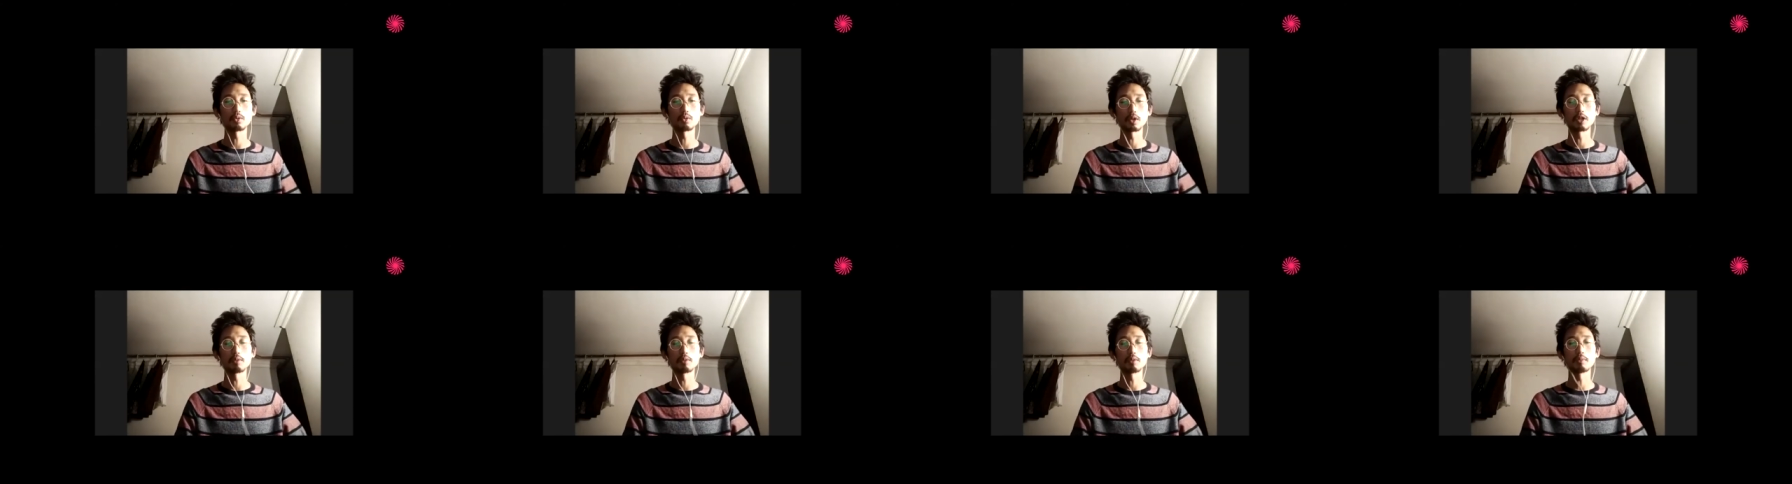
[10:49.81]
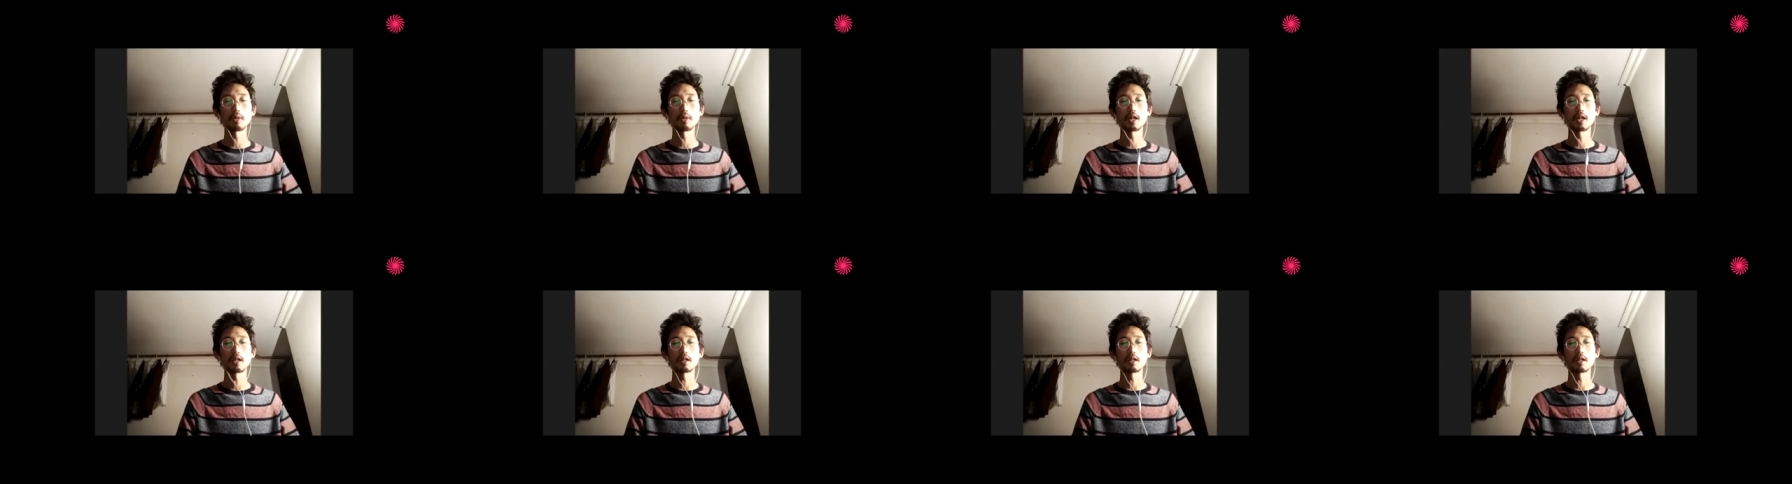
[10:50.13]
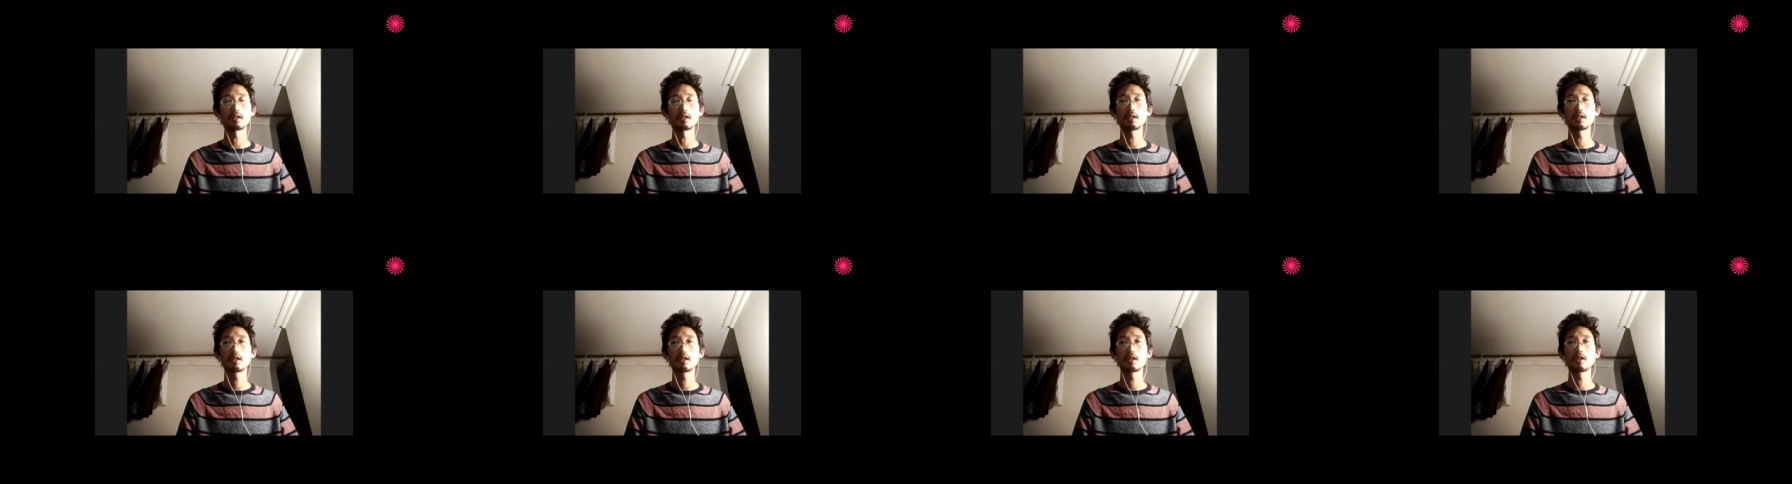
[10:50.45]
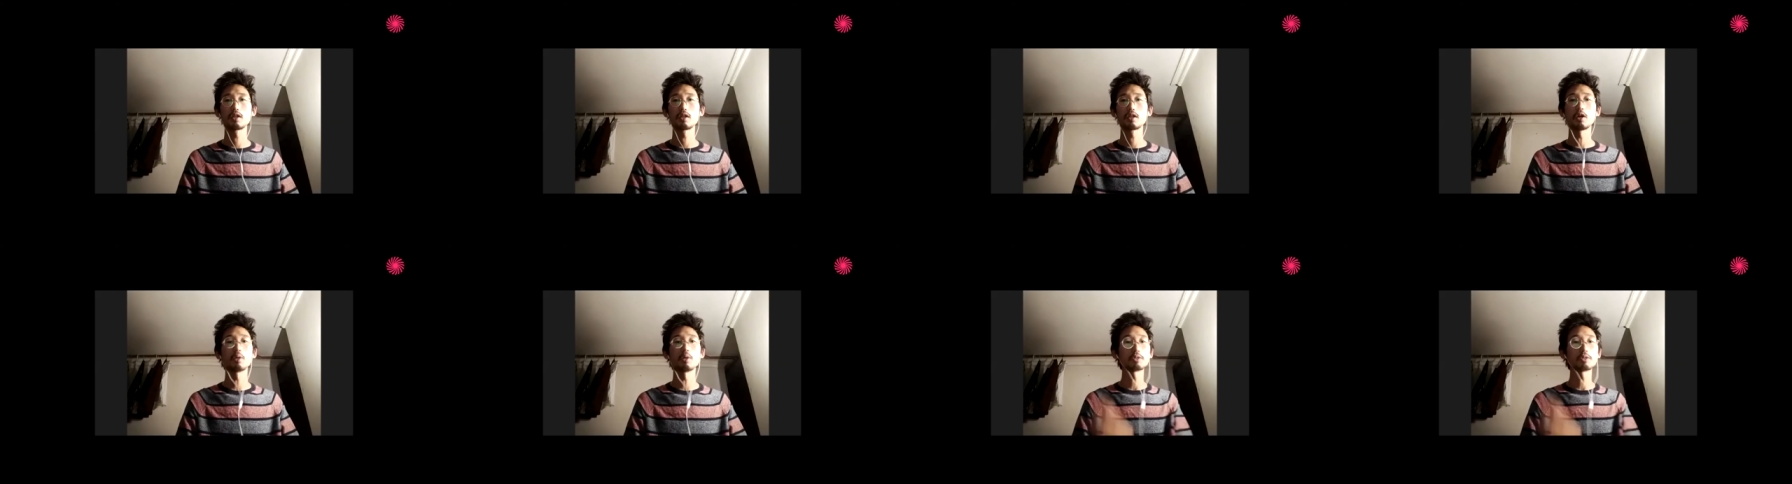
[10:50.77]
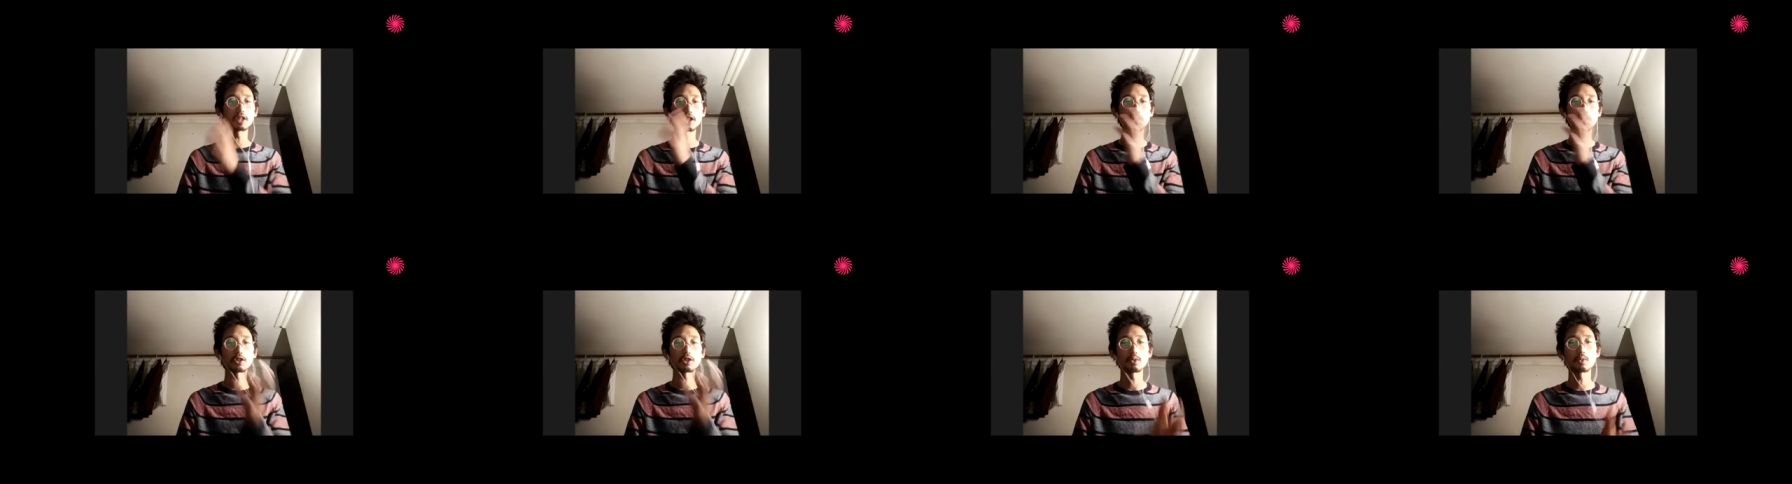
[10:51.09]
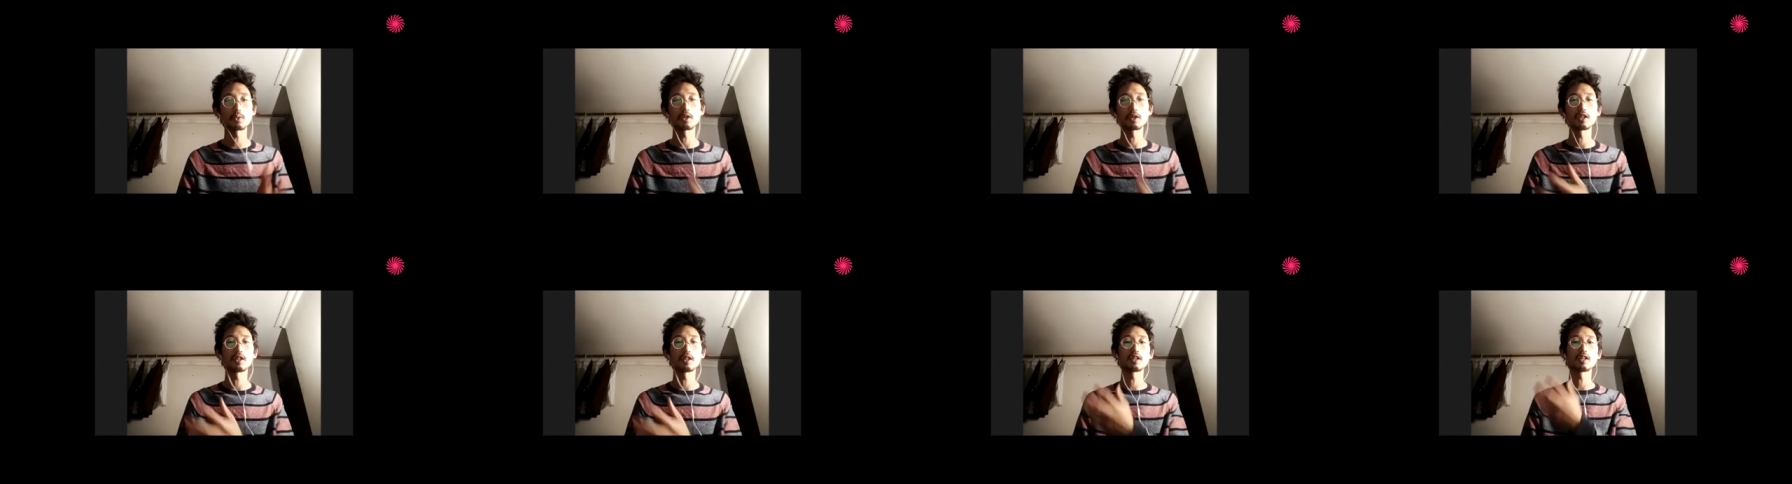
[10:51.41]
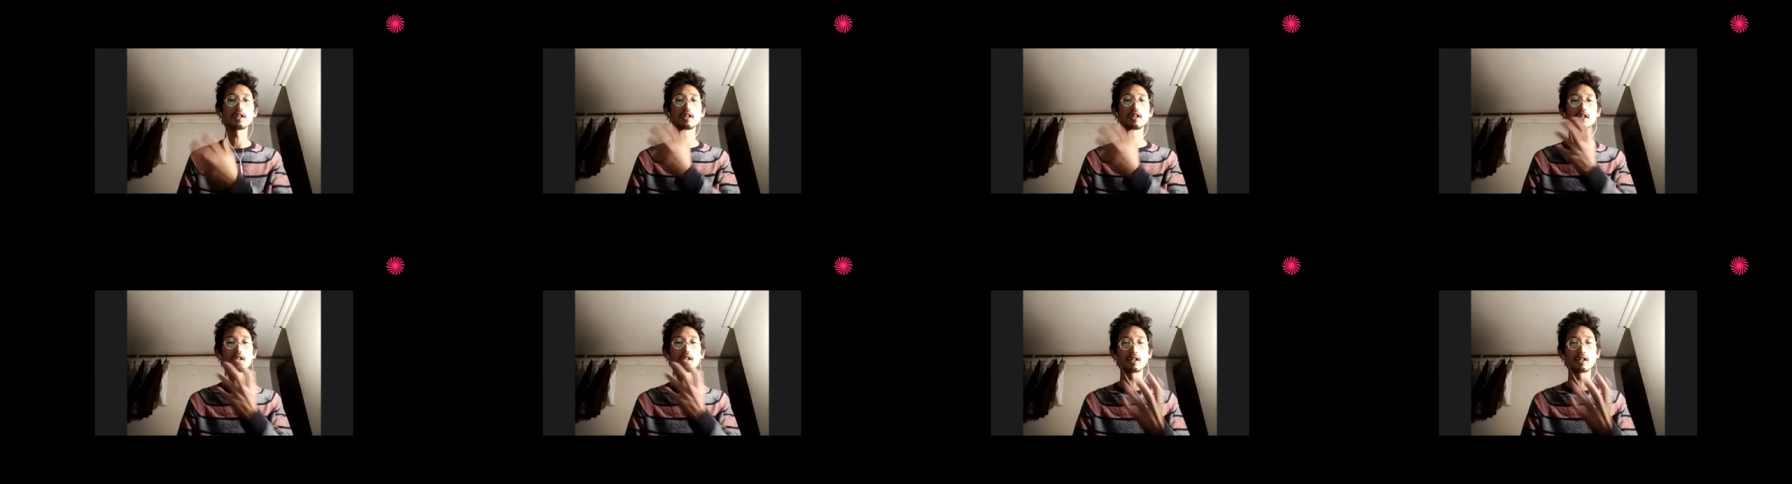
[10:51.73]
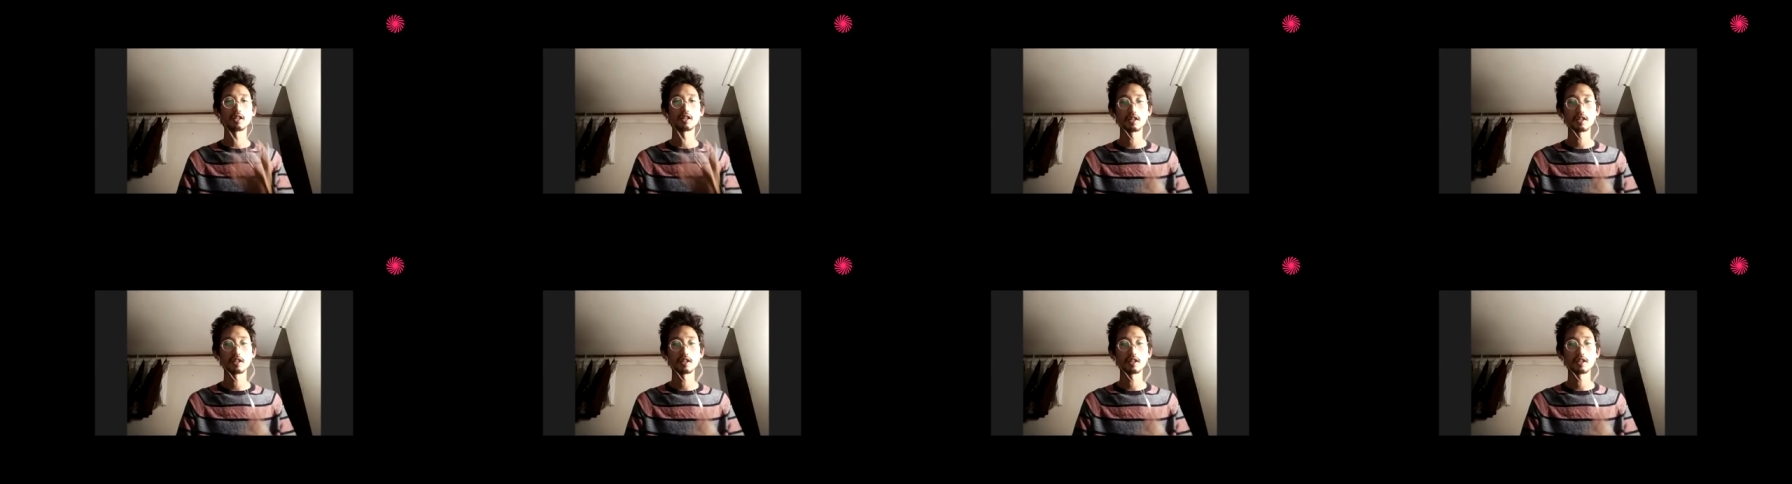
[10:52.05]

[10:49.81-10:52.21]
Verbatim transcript: with my obsession with the